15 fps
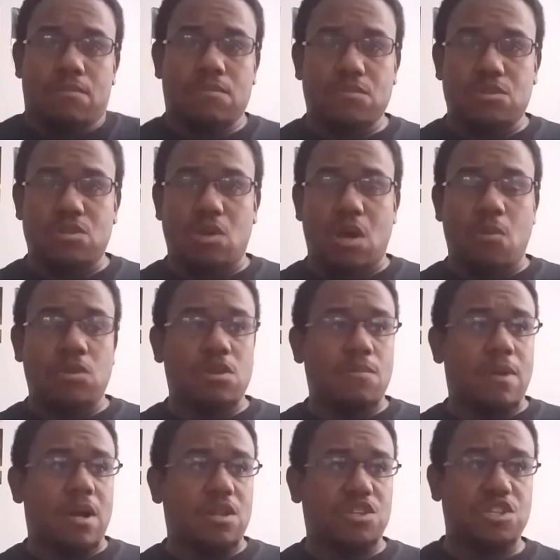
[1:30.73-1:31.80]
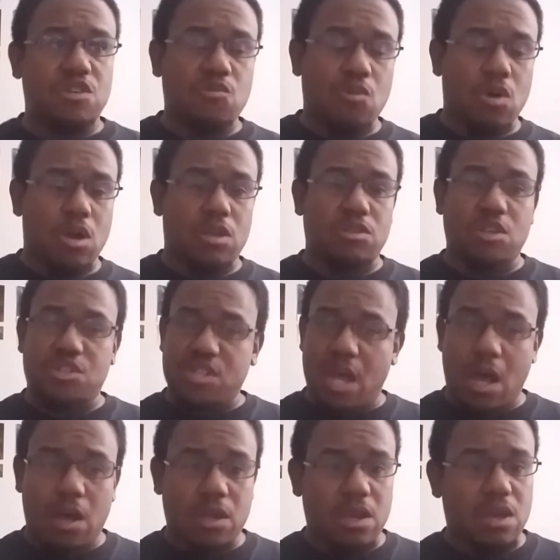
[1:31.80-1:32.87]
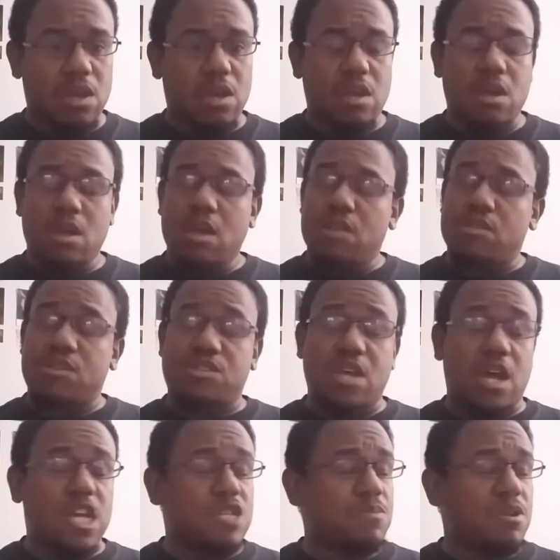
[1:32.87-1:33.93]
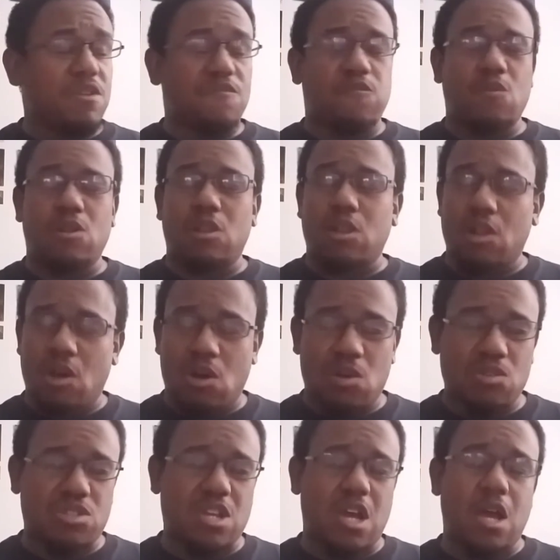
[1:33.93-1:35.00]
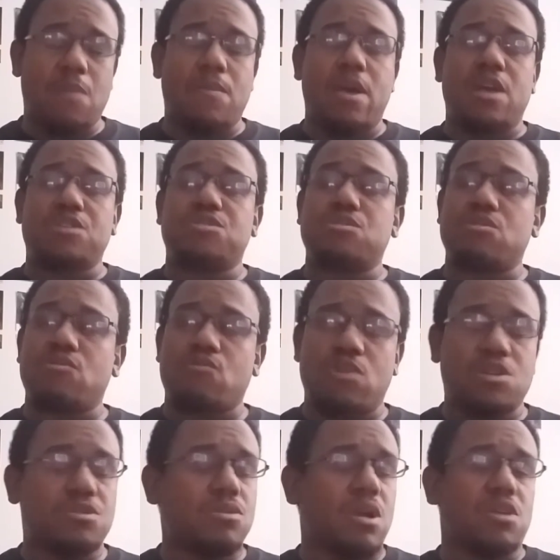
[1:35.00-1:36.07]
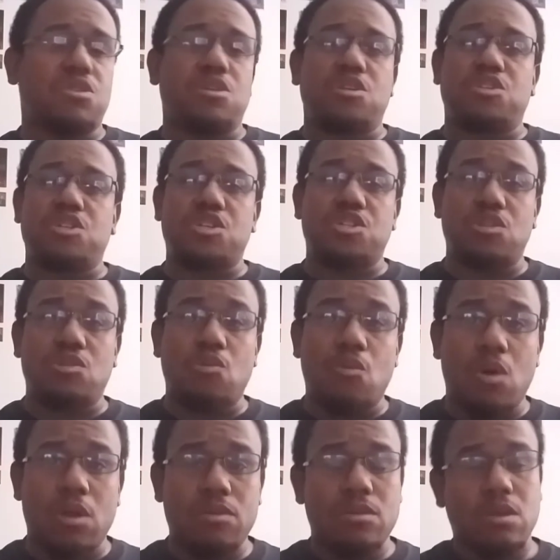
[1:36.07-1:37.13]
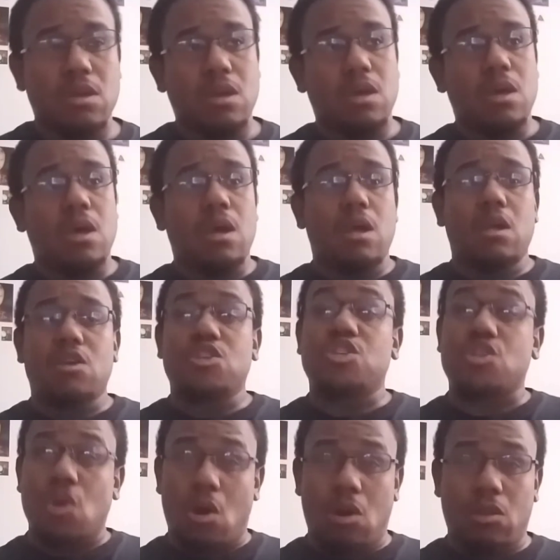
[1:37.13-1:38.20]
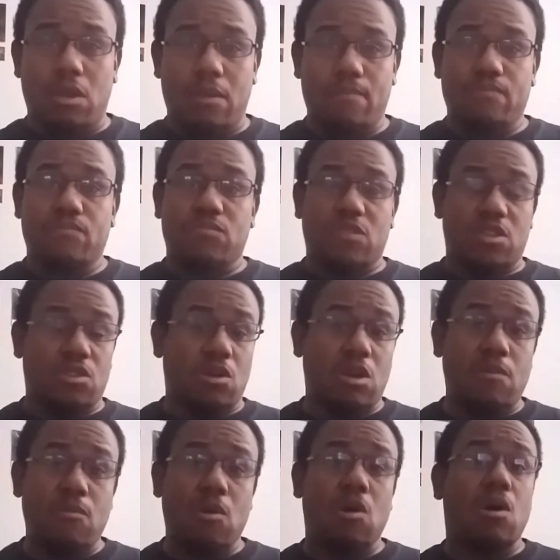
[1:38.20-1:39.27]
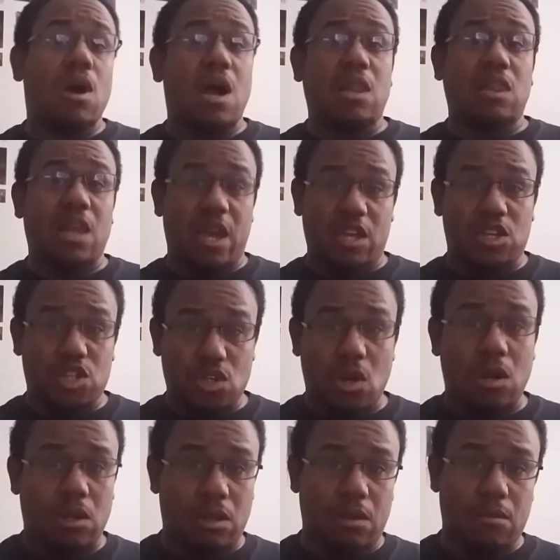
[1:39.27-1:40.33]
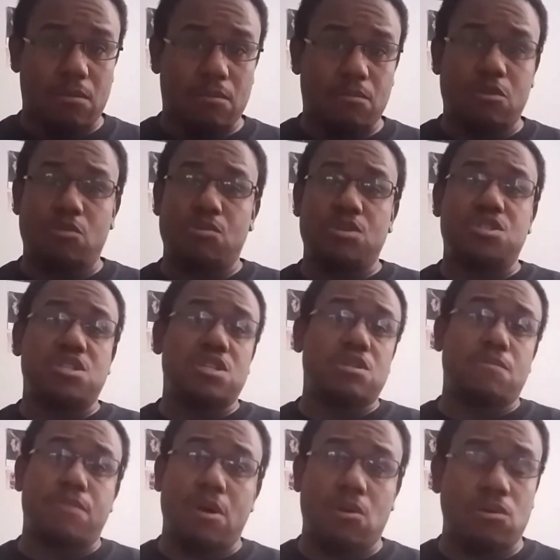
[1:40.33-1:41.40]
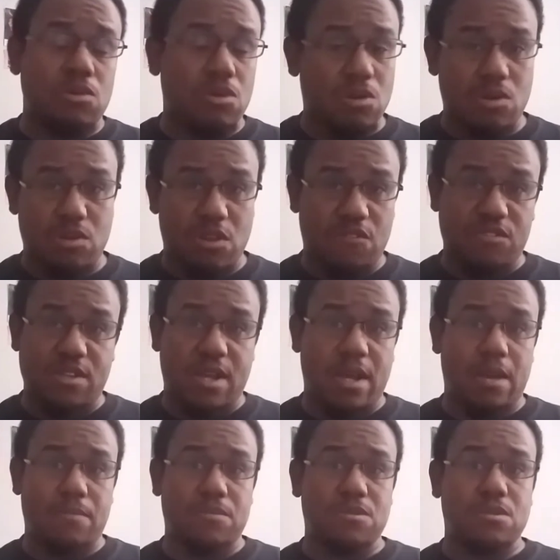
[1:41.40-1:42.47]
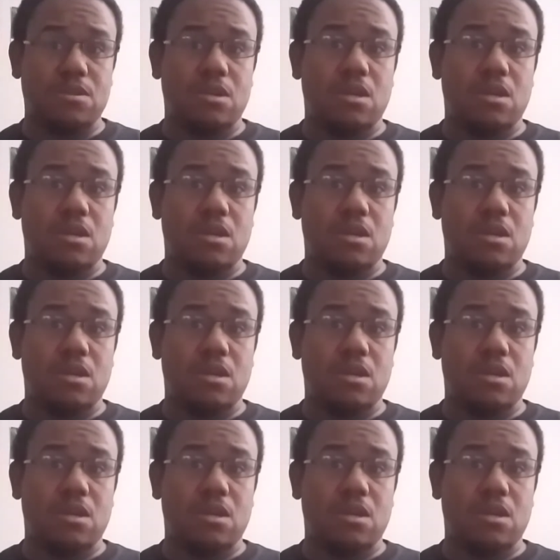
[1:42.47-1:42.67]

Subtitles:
So I wouldn't mind if she won. Natalya's been in for a long time. Excellent wrestler. I think she should have won. Charlotte, don't get me wrong, I like Charlotte, but we've seen the belt on her enough times.